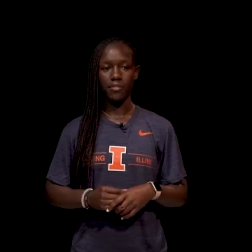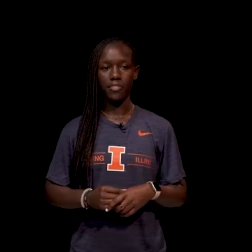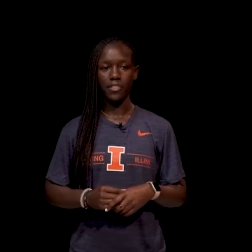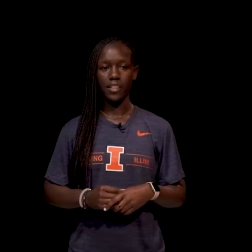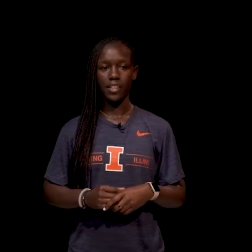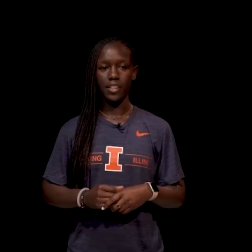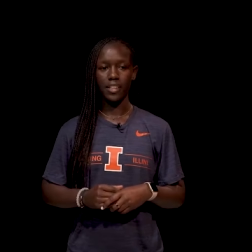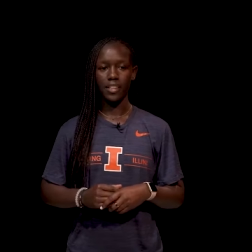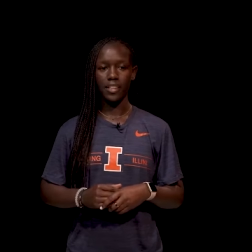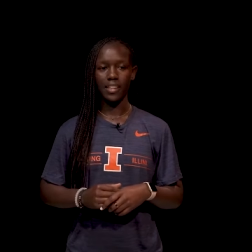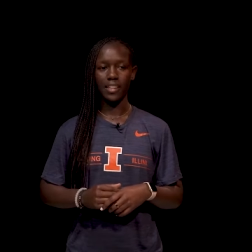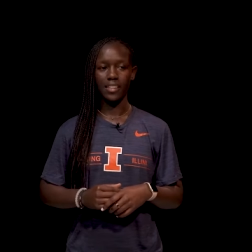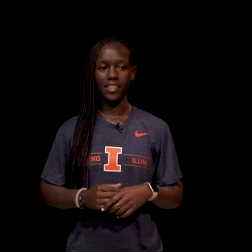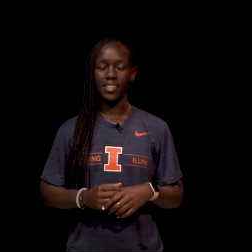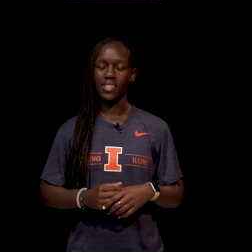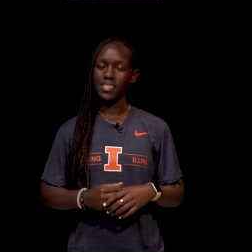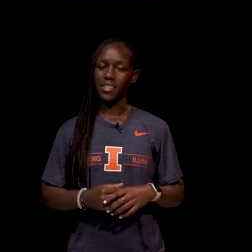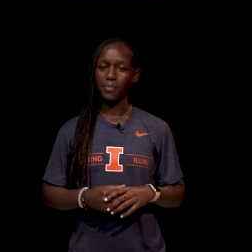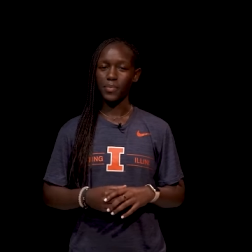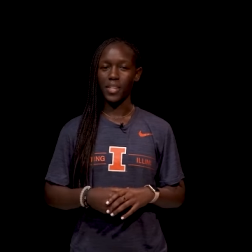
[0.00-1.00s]
Confident,
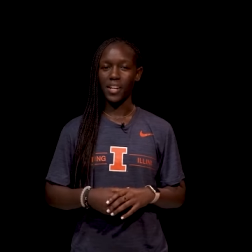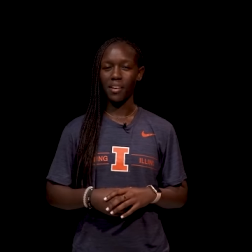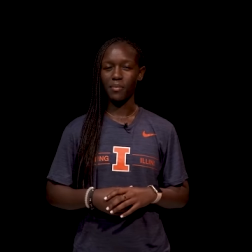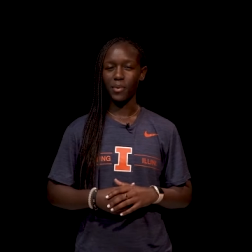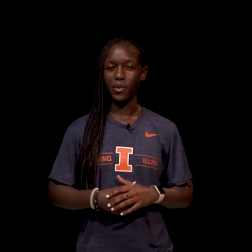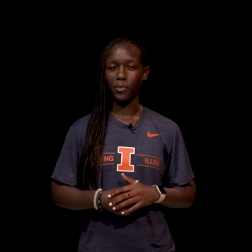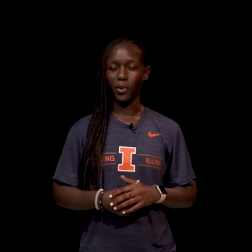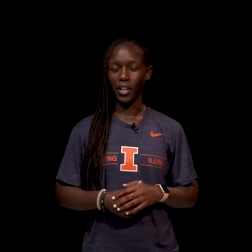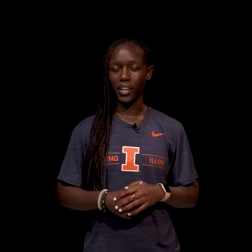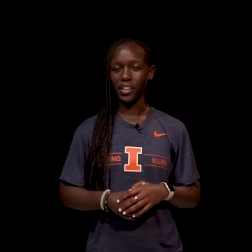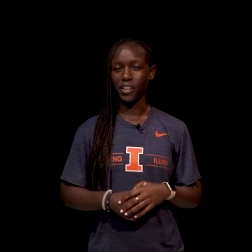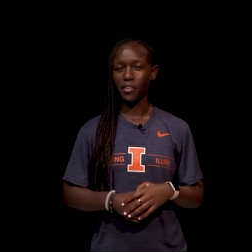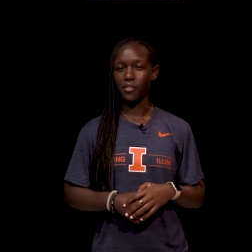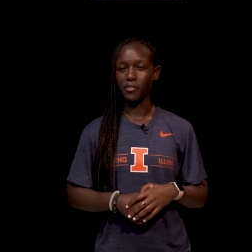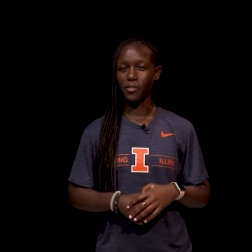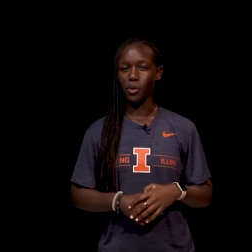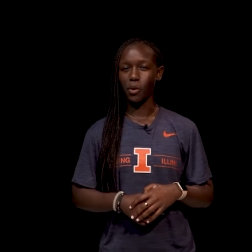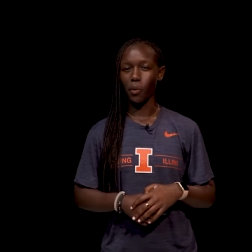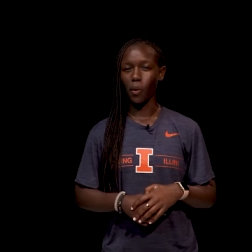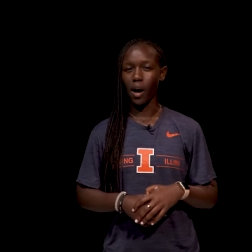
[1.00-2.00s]
that's something I've been
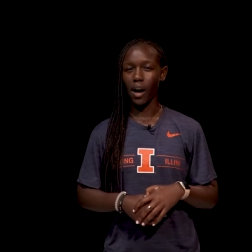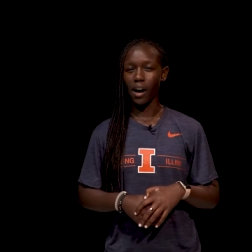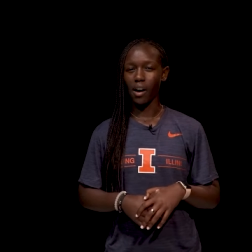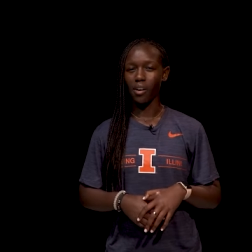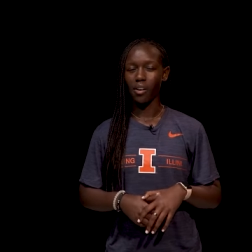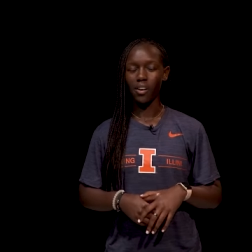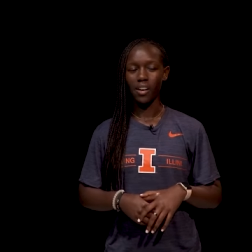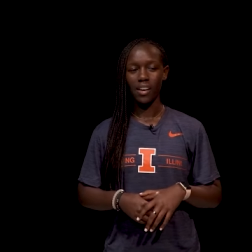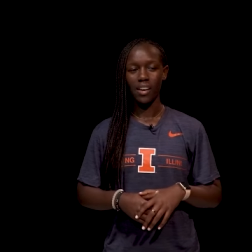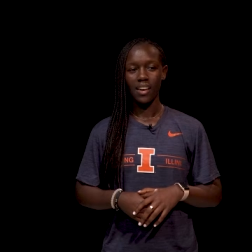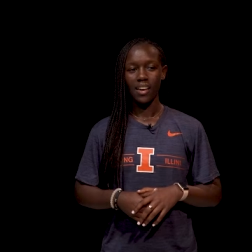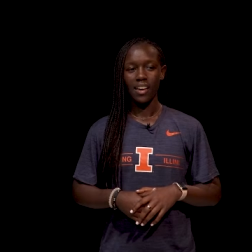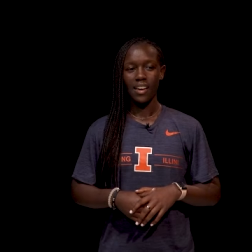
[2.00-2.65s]
working on for a while,